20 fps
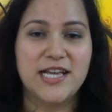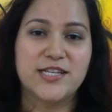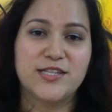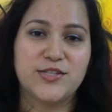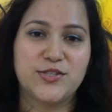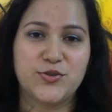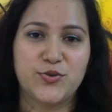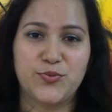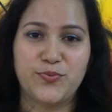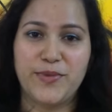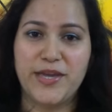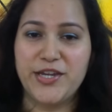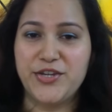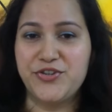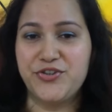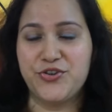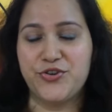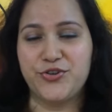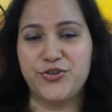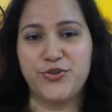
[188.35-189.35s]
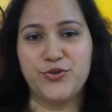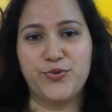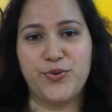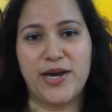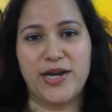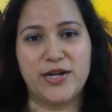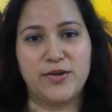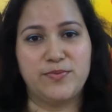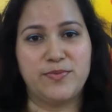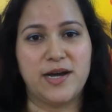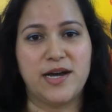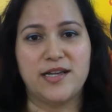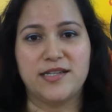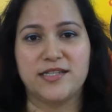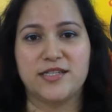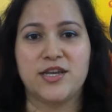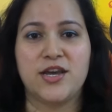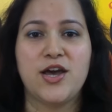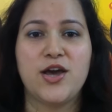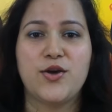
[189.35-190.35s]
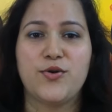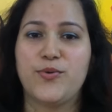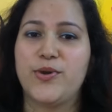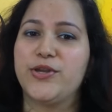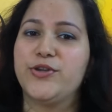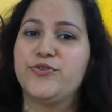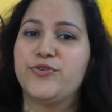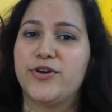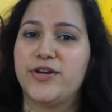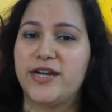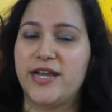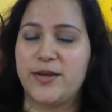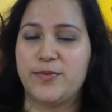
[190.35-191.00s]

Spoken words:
So make sure you wear a mask when you are